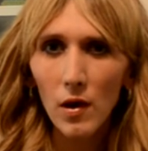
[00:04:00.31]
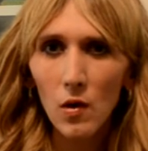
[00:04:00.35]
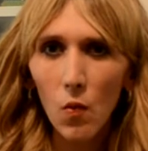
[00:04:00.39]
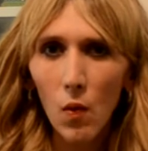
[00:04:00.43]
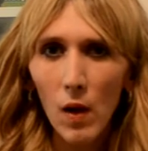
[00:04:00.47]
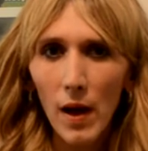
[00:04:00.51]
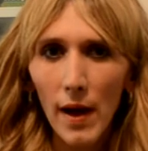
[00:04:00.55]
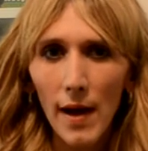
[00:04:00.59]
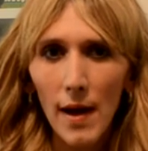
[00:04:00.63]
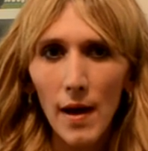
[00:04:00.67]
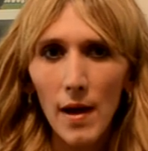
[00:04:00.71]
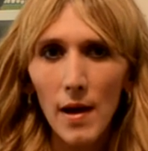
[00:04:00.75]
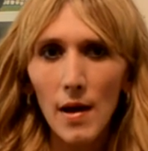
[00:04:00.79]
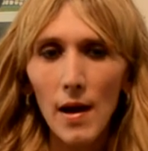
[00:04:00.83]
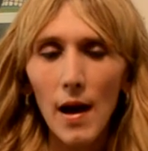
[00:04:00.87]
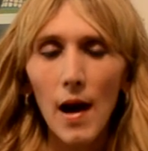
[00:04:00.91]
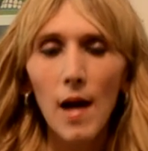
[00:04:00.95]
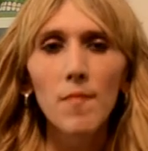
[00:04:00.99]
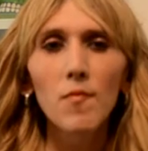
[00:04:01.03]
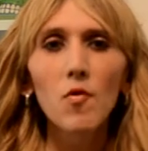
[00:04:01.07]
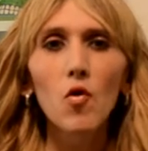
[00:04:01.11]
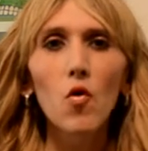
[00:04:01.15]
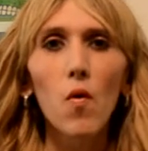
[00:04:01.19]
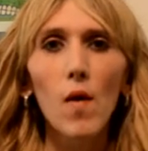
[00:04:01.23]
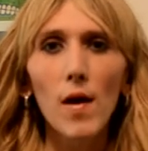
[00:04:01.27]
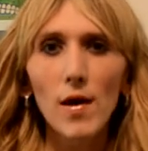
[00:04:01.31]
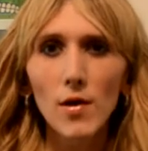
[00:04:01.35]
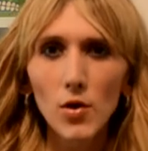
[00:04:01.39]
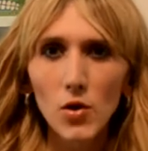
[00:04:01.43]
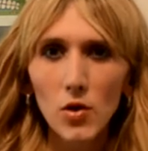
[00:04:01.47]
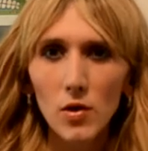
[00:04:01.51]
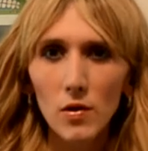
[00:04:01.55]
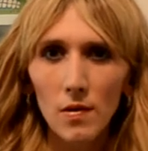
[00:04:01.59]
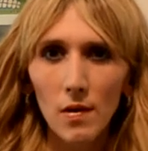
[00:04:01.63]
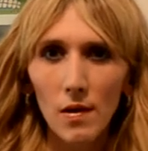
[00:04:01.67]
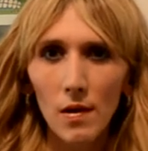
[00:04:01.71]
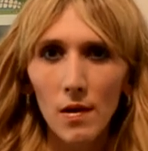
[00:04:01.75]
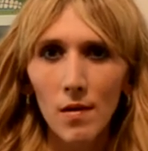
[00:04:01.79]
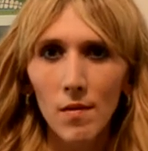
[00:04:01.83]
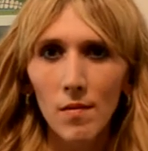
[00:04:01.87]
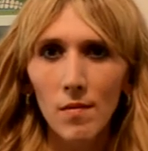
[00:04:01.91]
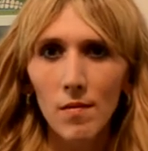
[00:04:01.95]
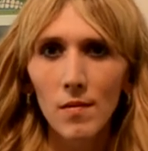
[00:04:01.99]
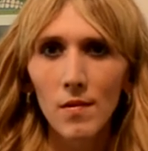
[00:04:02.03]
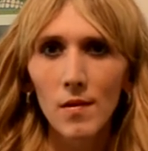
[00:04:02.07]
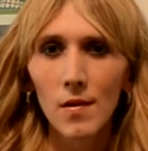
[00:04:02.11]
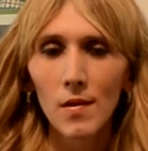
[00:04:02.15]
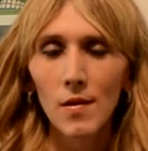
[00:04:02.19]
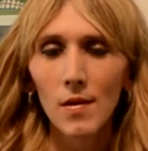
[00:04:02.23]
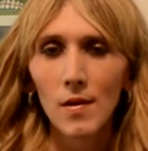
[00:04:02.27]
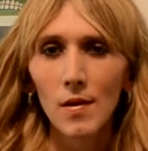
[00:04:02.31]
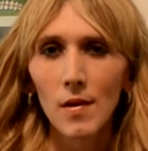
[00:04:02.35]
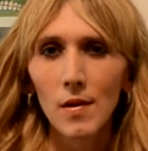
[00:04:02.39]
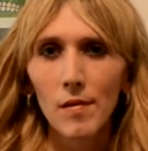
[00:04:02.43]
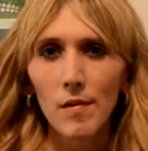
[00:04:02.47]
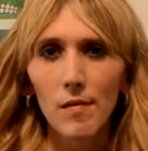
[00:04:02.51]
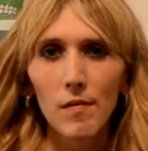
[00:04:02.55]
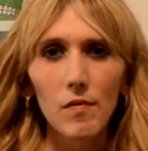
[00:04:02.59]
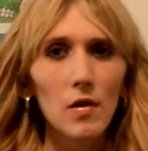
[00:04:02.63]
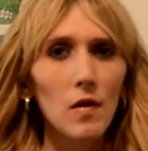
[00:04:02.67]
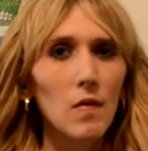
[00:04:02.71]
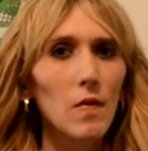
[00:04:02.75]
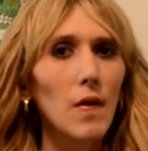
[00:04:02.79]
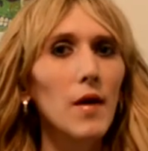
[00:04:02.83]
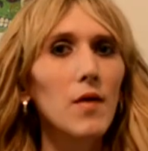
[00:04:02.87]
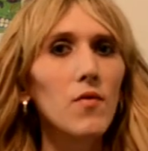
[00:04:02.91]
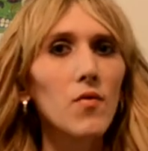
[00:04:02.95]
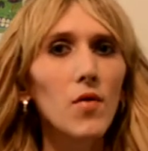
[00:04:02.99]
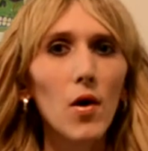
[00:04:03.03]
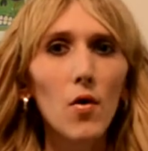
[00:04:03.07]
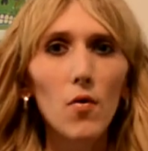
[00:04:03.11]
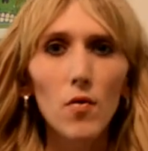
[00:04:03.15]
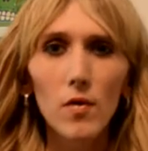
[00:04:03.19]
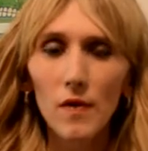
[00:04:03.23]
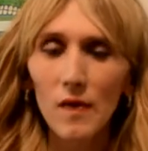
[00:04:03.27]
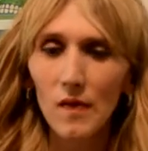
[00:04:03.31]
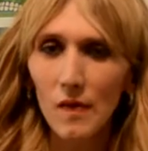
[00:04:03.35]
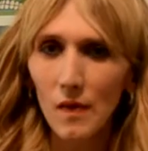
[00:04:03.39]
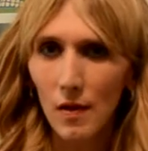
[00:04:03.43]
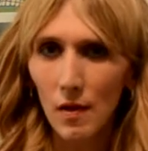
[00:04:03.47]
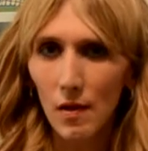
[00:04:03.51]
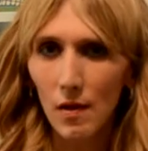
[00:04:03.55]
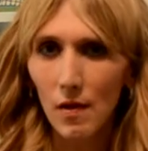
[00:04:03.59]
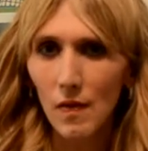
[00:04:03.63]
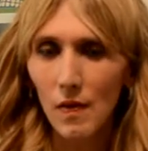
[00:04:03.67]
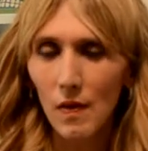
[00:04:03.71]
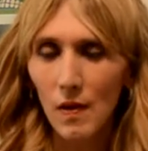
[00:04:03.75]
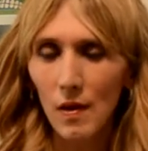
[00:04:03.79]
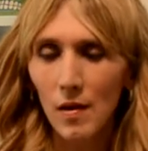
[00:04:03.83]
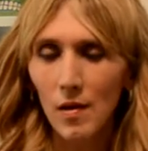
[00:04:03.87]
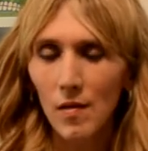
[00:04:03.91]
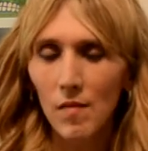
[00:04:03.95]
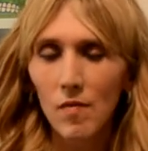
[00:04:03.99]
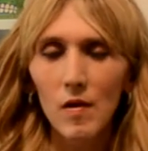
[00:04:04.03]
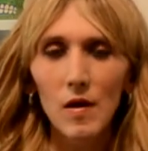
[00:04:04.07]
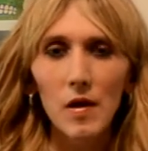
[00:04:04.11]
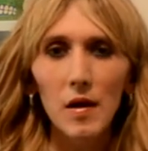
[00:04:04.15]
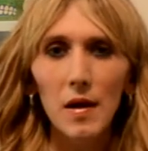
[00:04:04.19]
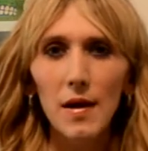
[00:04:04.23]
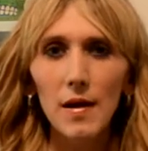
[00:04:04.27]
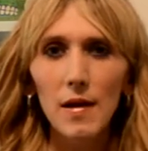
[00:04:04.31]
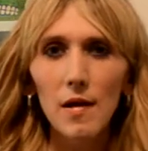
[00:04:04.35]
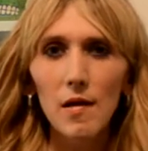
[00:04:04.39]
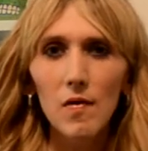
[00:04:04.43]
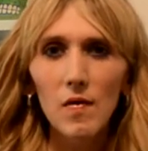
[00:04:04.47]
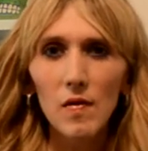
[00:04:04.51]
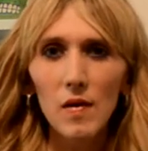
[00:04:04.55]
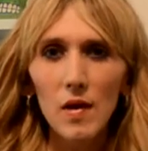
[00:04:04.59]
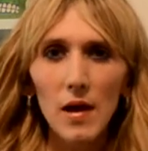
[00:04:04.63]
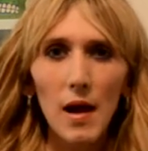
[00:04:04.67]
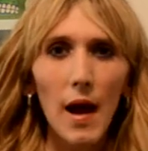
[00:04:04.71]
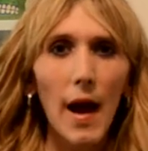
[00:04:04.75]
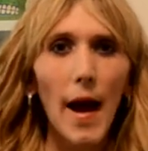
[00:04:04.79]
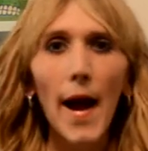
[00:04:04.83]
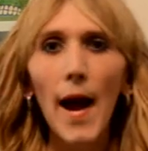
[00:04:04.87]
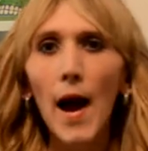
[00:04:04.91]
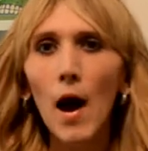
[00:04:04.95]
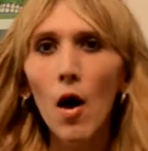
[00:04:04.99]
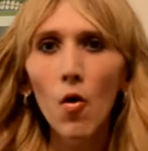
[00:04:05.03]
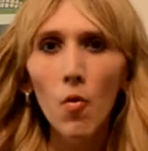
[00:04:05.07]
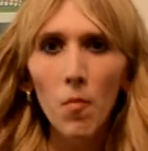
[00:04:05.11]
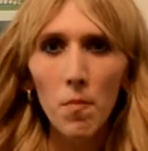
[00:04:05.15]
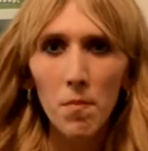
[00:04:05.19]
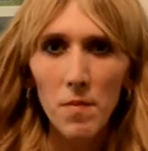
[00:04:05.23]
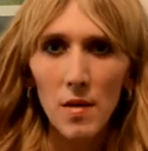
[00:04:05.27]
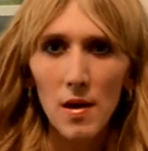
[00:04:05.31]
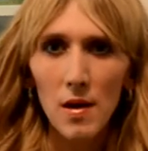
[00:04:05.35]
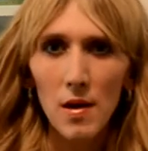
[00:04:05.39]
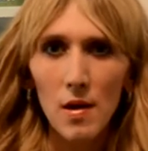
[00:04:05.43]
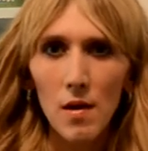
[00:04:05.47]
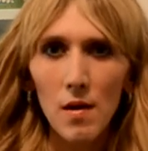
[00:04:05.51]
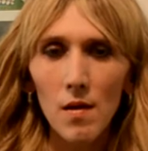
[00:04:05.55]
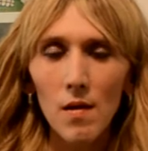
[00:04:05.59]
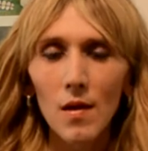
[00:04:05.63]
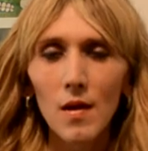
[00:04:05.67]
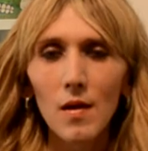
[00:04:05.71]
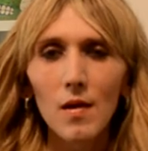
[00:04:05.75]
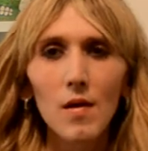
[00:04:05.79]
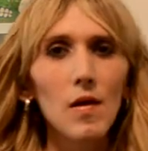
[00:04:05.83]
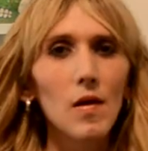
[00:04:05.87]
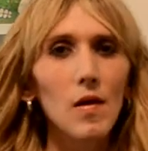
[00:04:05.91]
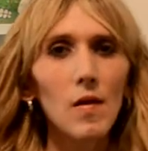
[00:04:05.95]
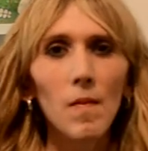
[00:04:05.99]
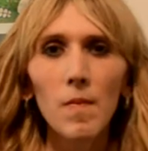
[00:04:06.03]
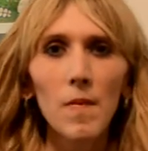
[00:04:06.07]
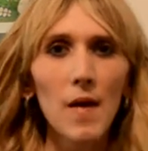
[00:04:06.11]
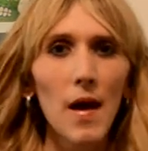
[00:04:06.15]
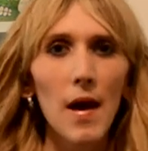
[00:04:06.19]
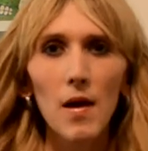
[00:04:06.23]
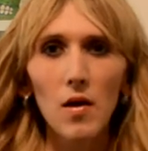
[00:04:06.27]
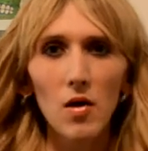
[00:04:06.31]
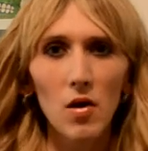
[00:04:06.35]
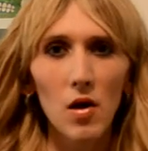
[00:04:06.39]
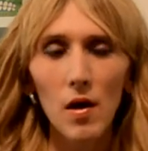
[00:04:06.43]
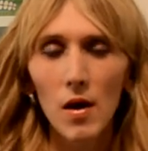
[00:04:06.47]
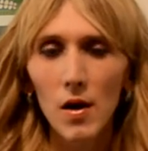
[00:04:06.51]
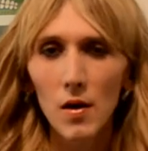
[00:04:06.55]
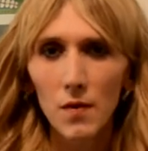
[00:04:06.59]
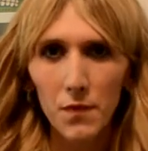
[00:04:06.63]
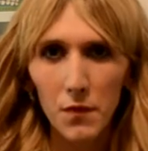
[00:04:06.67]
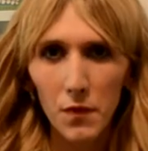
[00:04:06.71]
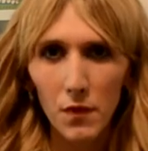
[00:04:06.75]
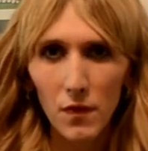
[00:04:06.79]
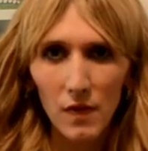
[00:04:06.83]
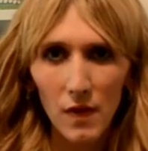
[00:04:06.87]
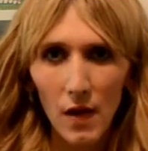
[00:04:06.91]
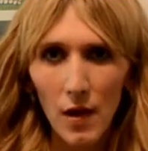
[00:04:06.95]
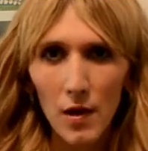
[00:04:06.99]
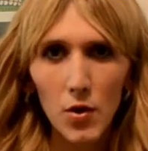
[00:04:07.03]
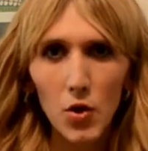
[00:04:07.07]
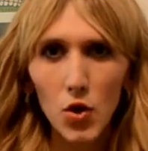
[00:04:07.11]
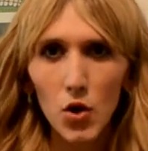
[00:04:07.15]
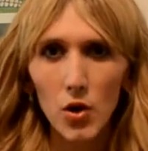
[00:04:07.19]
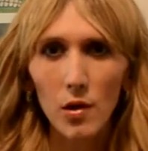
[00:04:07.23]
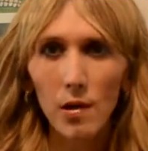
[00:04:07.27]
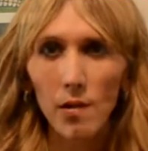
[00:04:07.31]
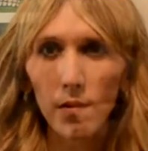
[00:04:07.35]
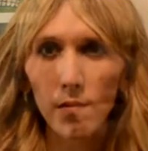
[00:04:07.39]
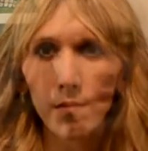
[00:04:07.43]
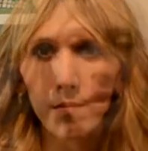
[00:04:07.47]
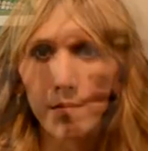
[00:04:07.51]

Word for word: away, I'm questioning, did they notice anything? Did anything out me in that conversation?